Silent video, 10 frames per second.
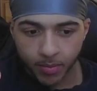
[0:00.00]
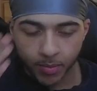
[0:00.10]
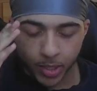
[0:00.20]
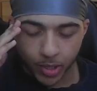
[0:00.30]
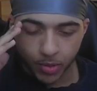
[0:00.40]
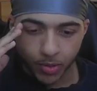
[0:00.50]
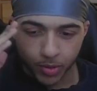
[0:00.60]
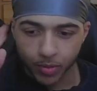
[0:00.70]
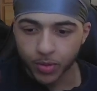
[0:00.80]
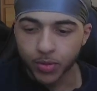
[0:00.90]
But you
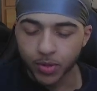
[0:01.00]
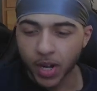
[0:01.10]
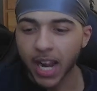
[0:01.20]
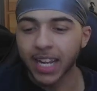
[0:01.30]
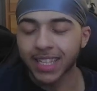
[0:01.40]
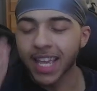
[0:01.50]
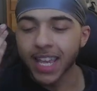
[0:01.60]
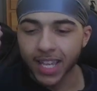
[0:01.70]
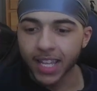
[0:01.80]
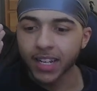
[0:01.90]
use your eye to
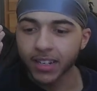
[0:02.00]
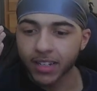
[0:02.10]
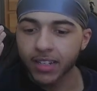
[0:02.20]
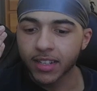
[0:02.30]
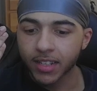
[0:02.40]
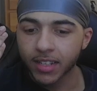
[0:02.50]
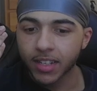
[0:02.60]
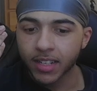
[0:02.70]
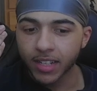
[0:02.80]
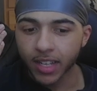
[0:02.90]
take in,
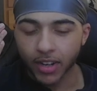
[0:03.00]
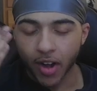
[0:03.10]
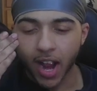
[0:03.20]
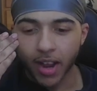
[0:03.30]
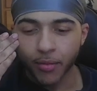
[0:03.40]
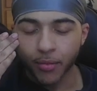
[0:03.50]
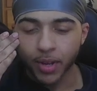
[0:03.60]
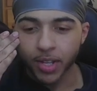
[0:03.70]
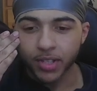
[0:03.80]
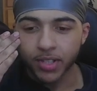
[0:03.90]
like your eye
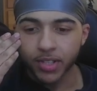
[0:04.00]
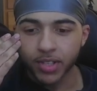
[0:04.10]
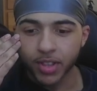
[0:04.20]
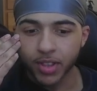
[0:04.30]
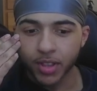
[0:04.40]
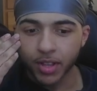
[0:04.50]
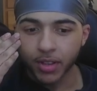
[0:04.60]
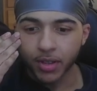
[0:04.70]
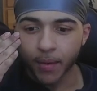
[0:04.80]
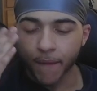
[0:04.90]
reads
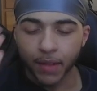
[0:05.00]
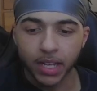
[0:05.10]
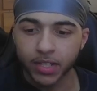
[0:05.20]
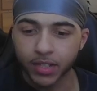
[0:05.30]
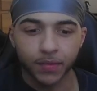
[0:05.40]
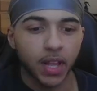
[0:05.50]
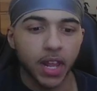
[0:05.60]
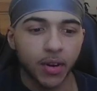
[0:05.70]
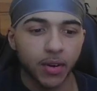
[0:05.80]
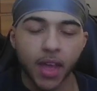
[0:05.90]
the reflections of
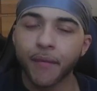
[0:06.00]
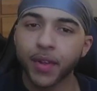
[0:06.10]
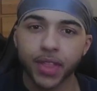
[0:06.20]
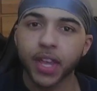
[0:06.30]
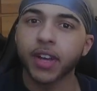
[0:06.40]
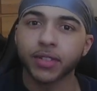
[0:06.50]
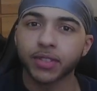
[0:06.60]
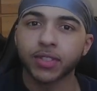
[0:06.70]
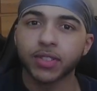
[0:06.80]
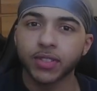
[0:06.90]
light on everything
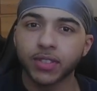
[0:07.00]
else.